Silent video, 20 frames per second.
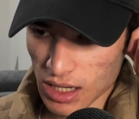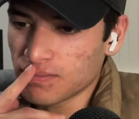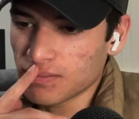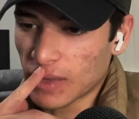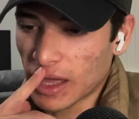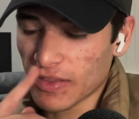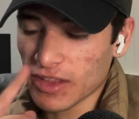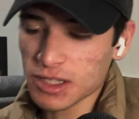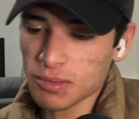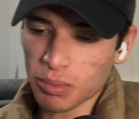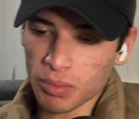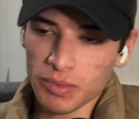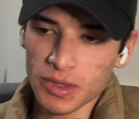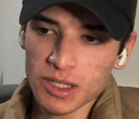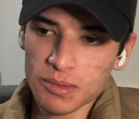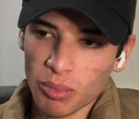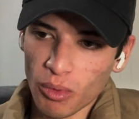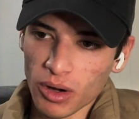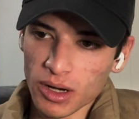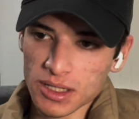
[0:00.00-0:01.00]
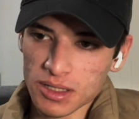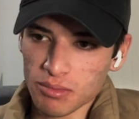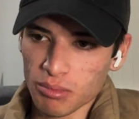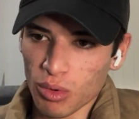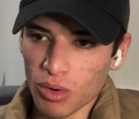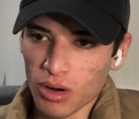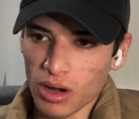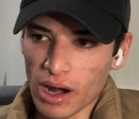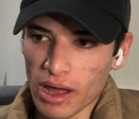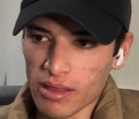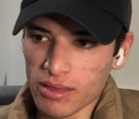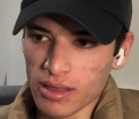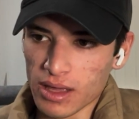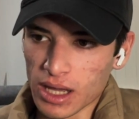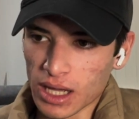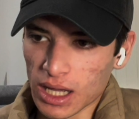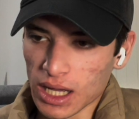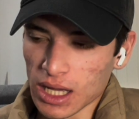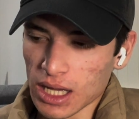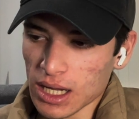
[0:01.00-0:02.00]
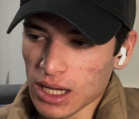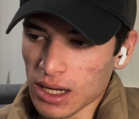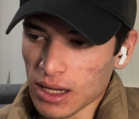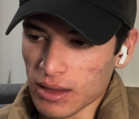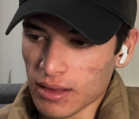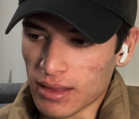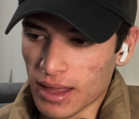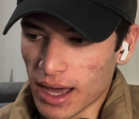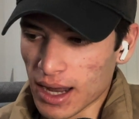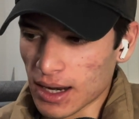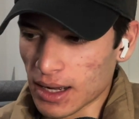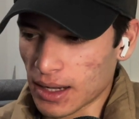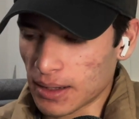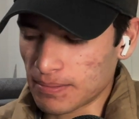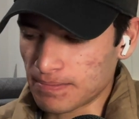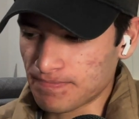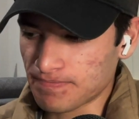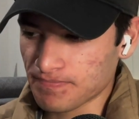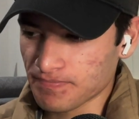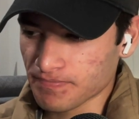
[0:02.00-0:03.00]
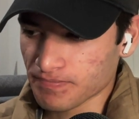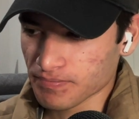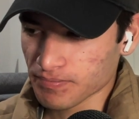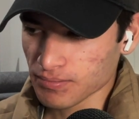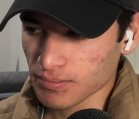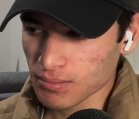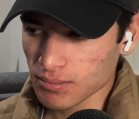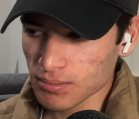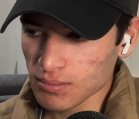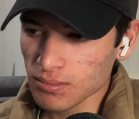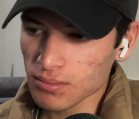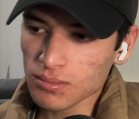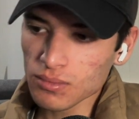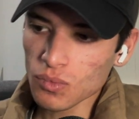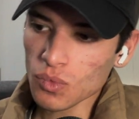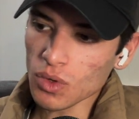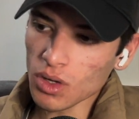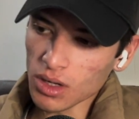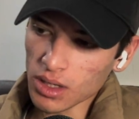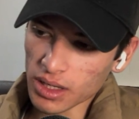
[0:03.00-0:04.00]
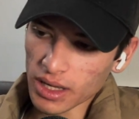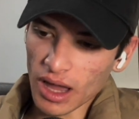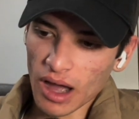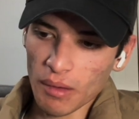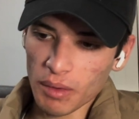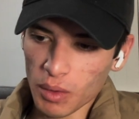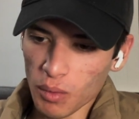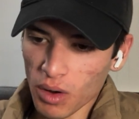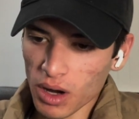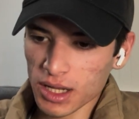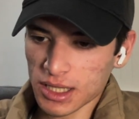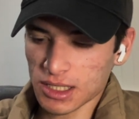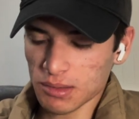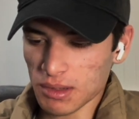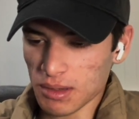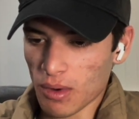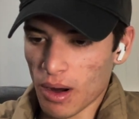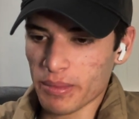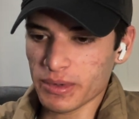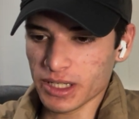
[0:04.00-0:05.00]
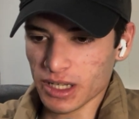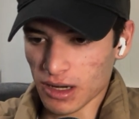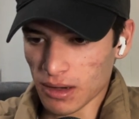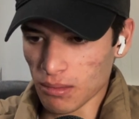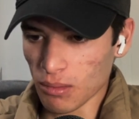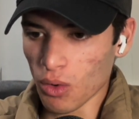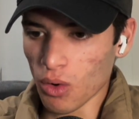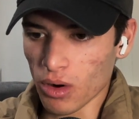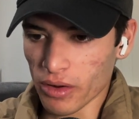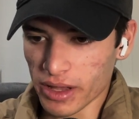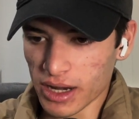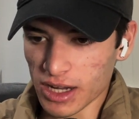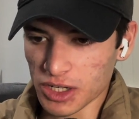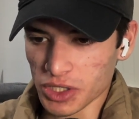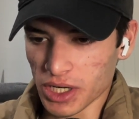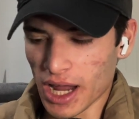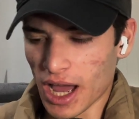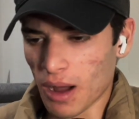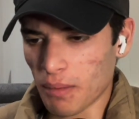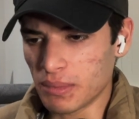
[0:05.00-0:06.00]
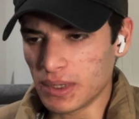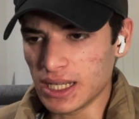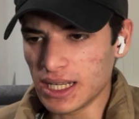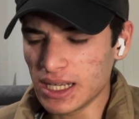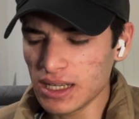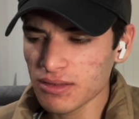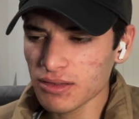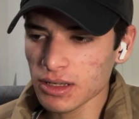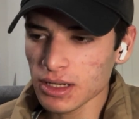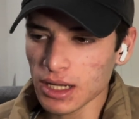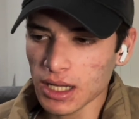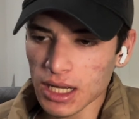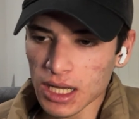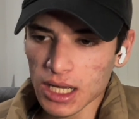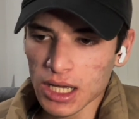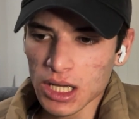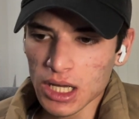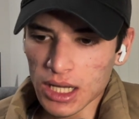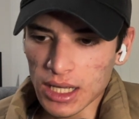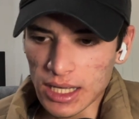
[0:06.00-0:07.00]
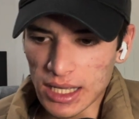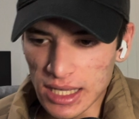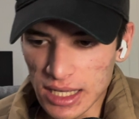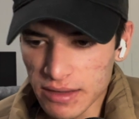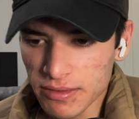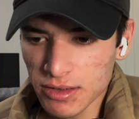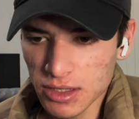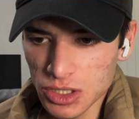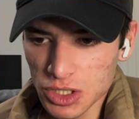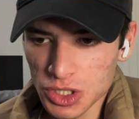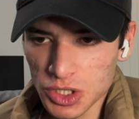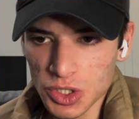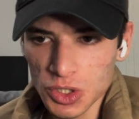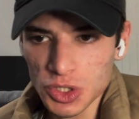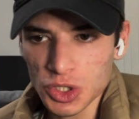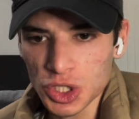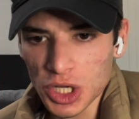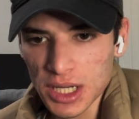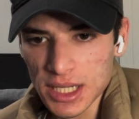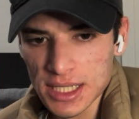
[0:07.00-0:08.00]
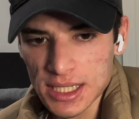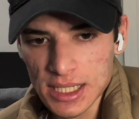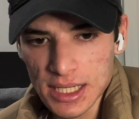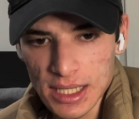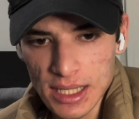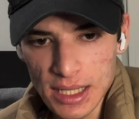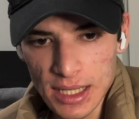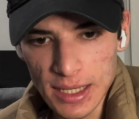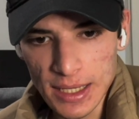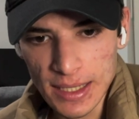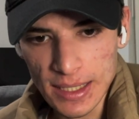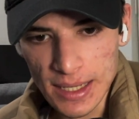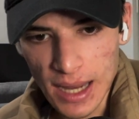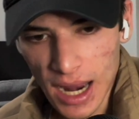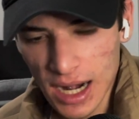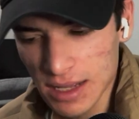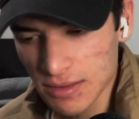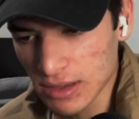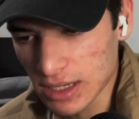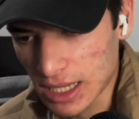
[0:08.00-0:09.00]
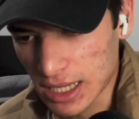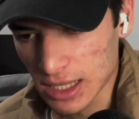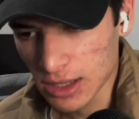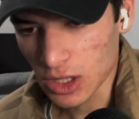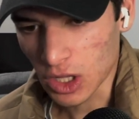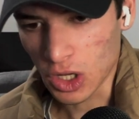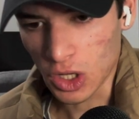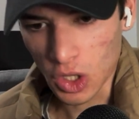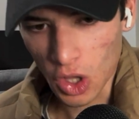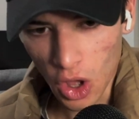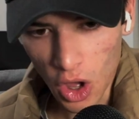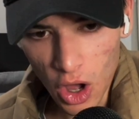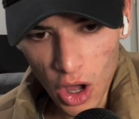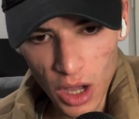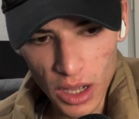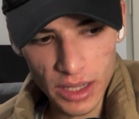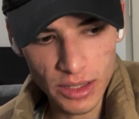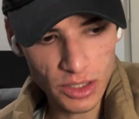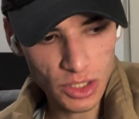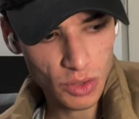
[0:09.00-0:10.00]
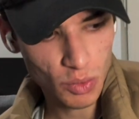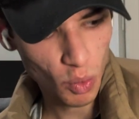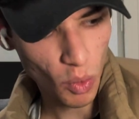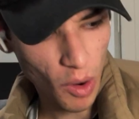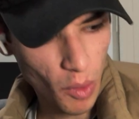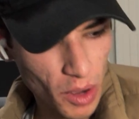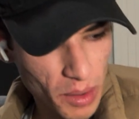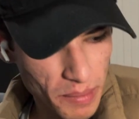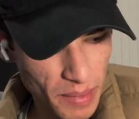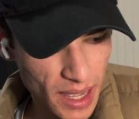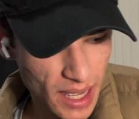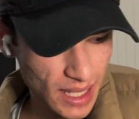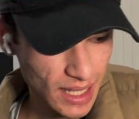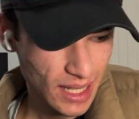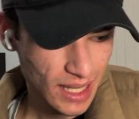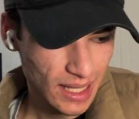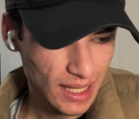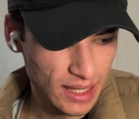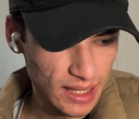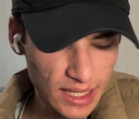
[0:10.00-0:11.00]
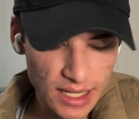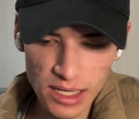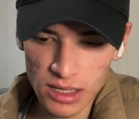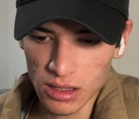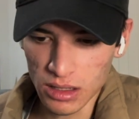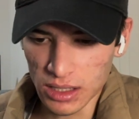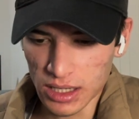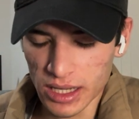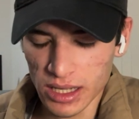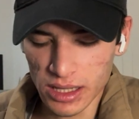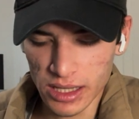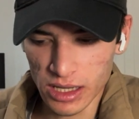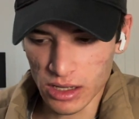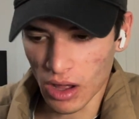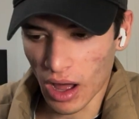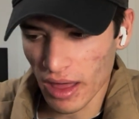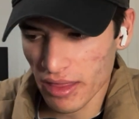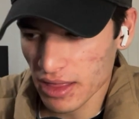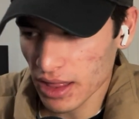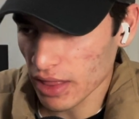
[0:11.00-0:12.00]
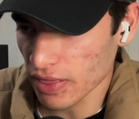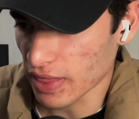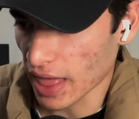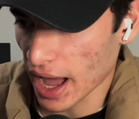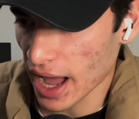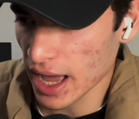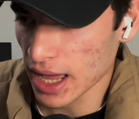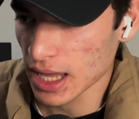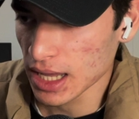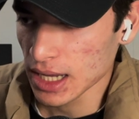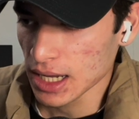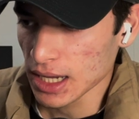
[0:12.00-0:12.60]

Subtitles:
and this point is important, I think, that we want it to be represented more than it is right now, but even just not even in the law and what we make legal and illegal. I think that